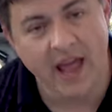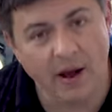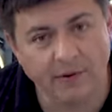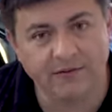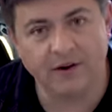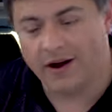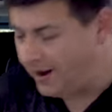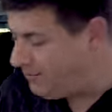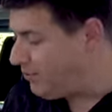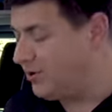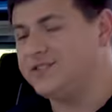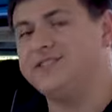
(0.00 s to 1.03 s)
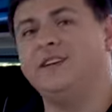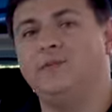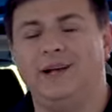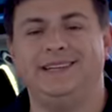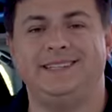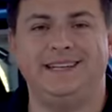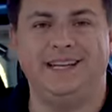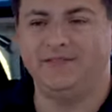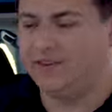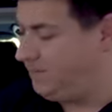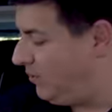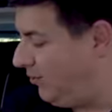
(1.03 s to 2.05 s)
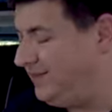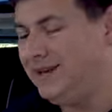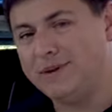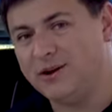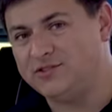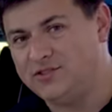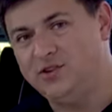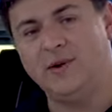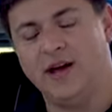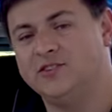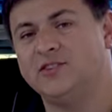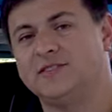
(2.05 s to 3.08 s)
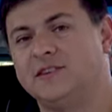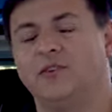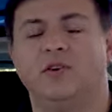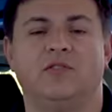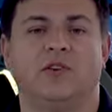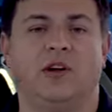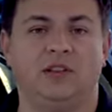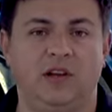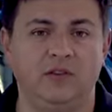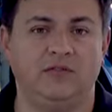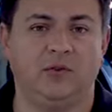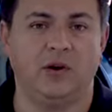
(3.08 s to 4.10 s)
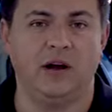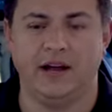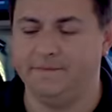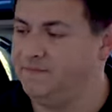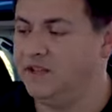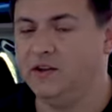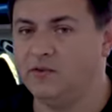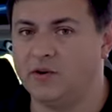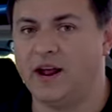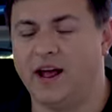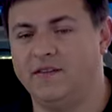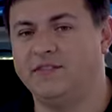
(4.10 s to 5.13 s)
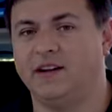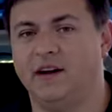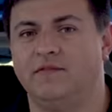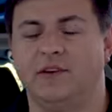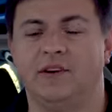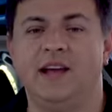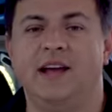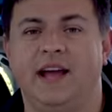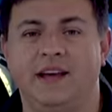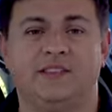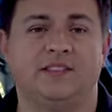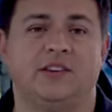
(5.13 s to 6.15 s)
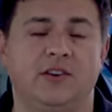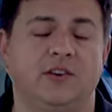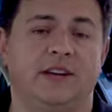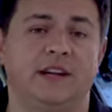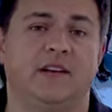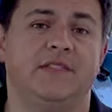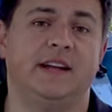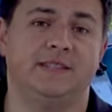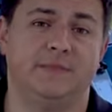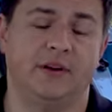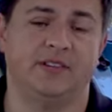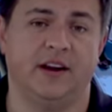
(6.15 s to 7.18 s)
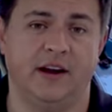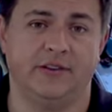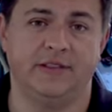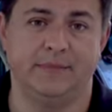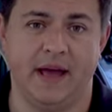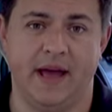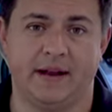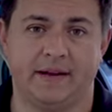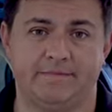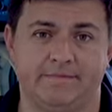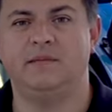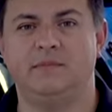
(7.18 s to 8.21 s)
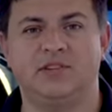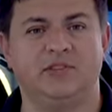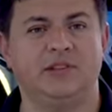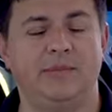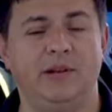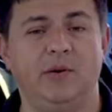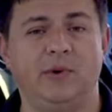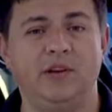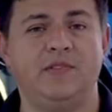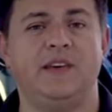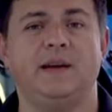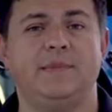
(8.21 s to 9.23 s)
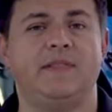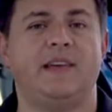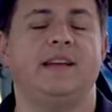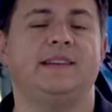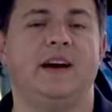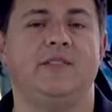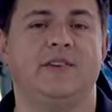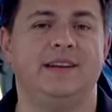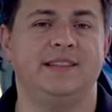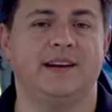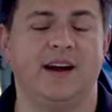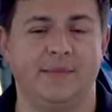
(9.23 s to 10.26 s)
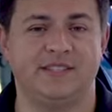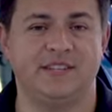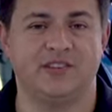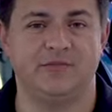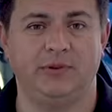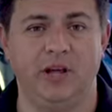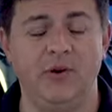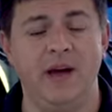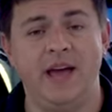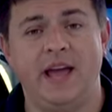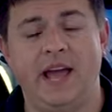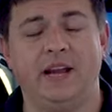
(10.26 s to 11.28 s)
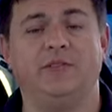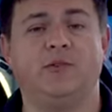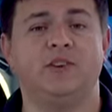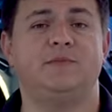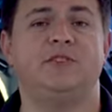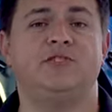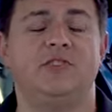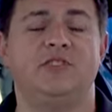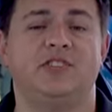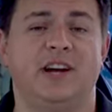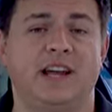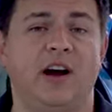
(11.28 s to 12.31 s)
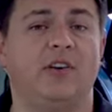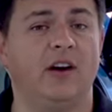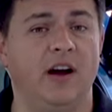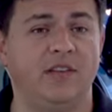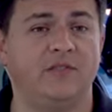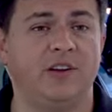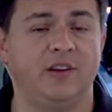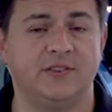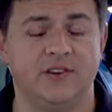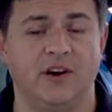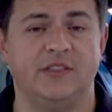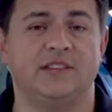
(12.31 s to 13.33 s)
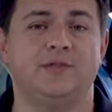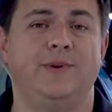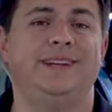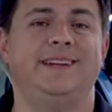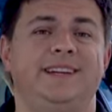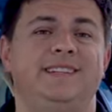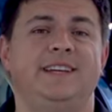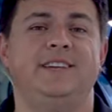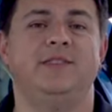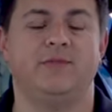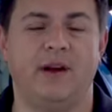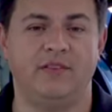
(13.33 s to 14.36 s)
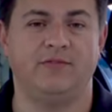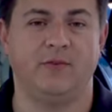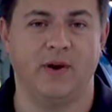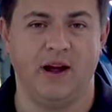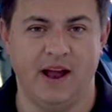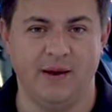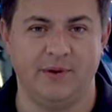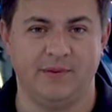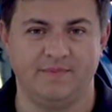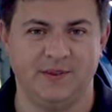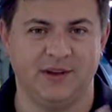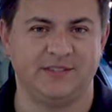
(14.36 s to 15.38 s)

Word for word: However, I'm personally willing to give up only about two inches of overall load floor height in order to have the comfort and the security of that spare tire in the back. Be sure and let me know what you think about that down there in the comment section below. And of course, be sure and check out our other videos on this 2019 RAV4 Hybrid.